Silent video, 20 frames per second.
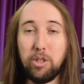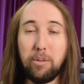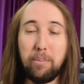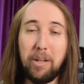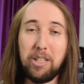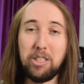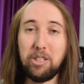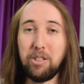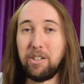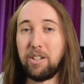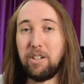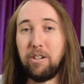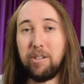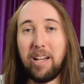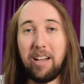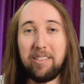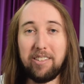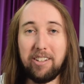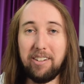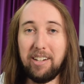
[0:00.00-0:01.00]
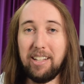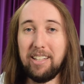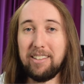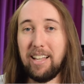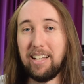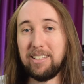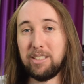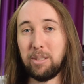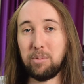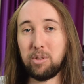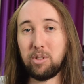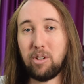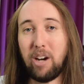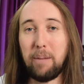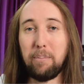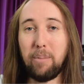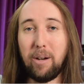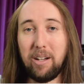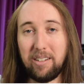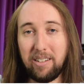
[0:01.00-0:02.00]
make sure to go down there and hit that
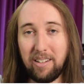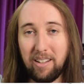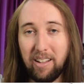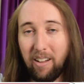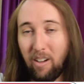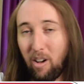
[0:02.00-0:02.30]
subscribe button.